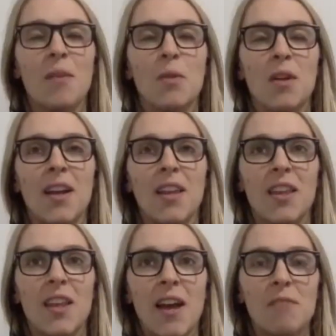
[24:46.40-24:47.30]
I
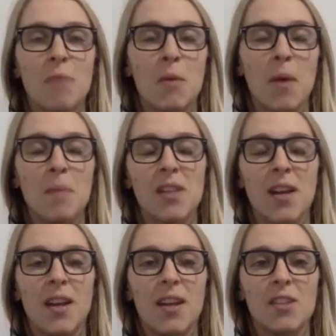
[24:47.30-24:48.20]
have my
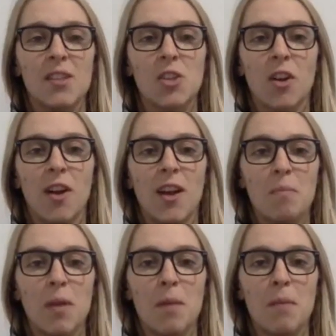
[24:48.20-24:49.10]
website, Instagram,
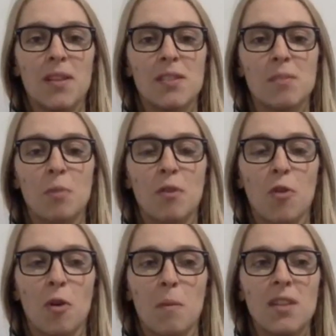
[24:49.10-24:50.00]
Plant Based
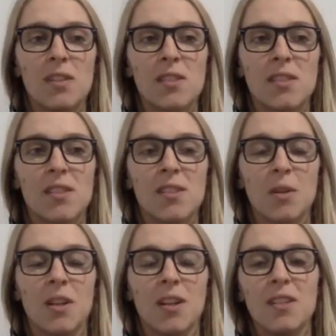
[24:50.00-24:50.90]
Performance is what
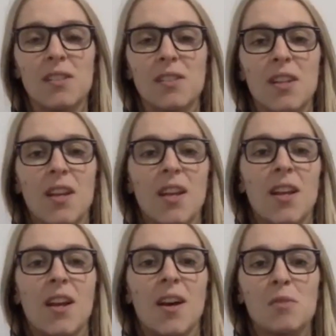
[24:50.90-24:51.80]
it is.
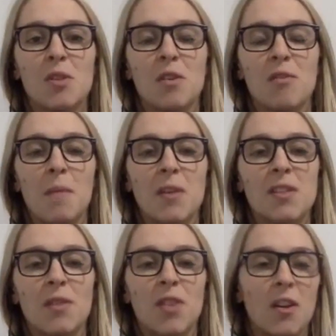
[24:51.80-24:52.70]
So you can find my
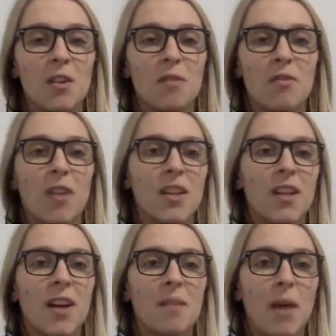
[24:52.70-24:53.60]
stuff there. You can find it
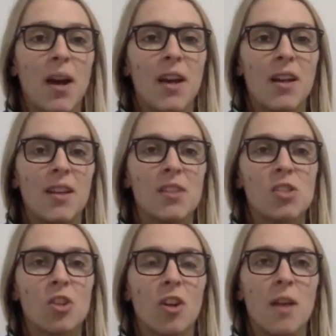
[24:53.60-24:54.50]
on my
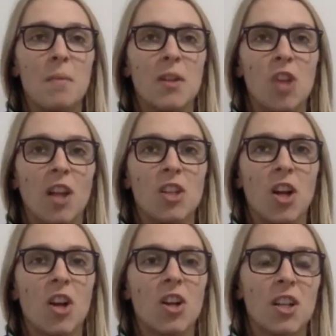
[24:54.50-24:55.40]
Instagram at Shy Dark,